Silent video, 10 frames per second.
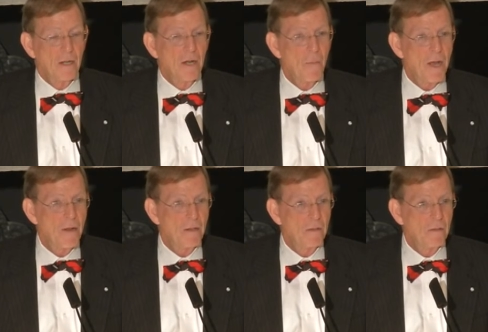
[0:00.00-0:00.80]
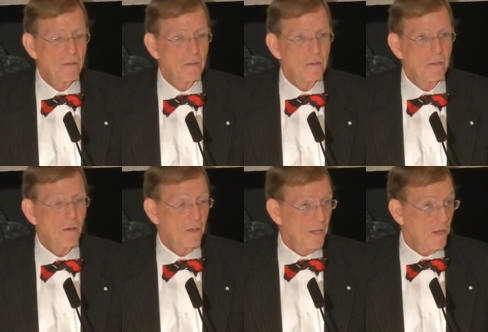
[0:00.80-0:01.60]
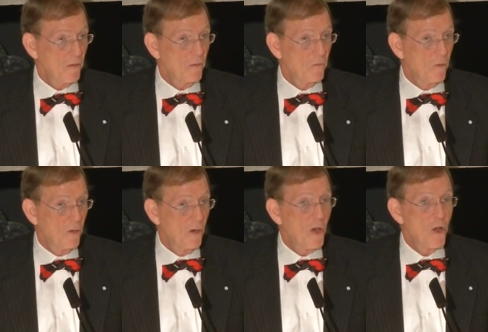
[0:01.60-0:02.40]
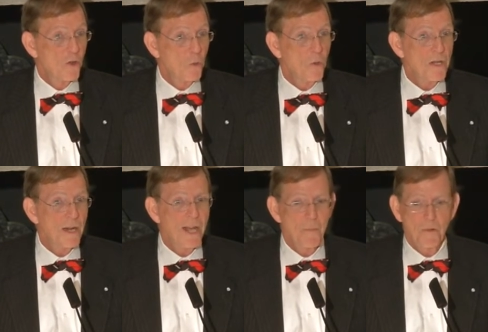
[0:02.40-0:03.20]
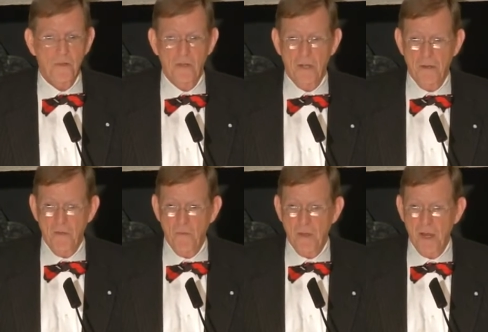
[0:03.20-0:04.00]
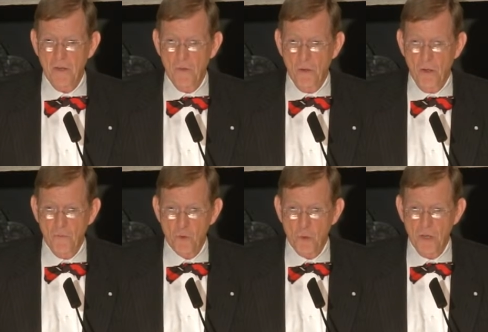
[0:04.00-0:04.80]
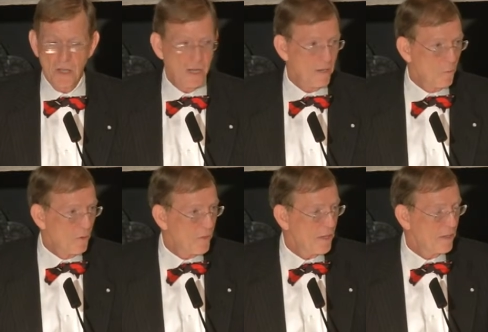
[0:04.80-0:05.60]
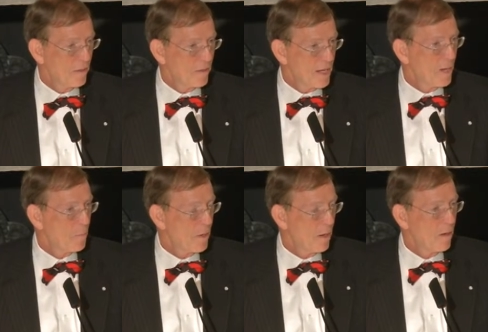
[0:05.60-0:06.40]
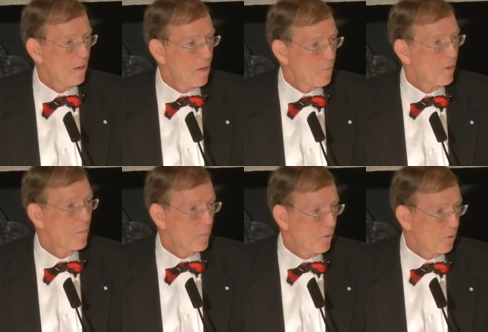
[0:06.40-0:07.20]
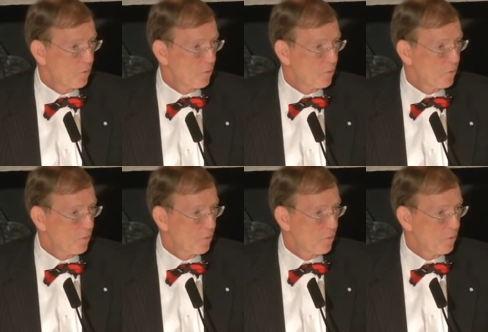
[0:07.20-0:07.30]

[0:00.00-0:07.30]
amounted or accounted for 29% of the value of trade within the empire from the